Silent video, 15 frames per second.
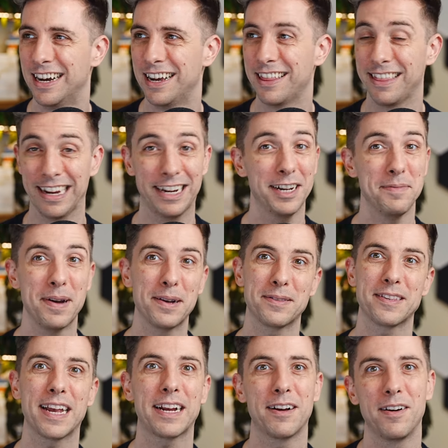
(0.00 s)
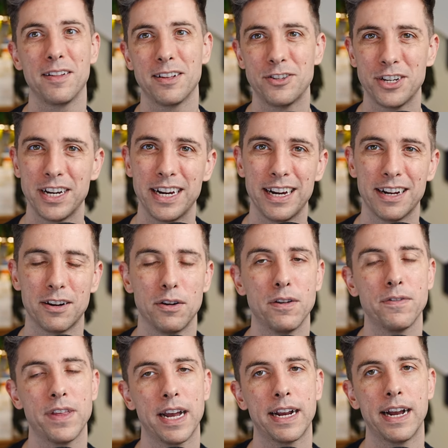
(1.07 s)
thinking about psychology and all of
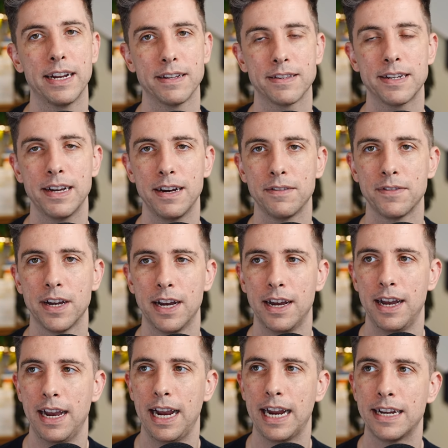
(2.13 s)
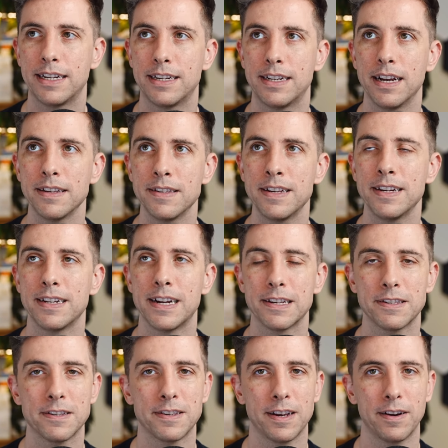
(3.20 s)
that kind of stuff, it doesn't
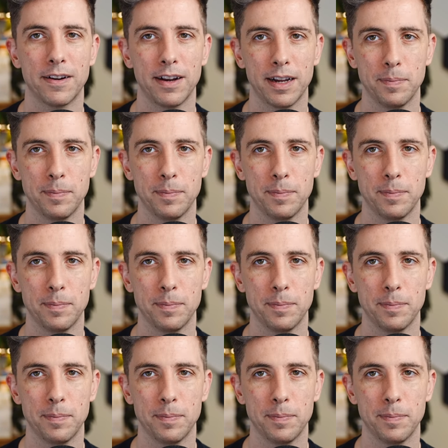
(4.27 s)
necessarily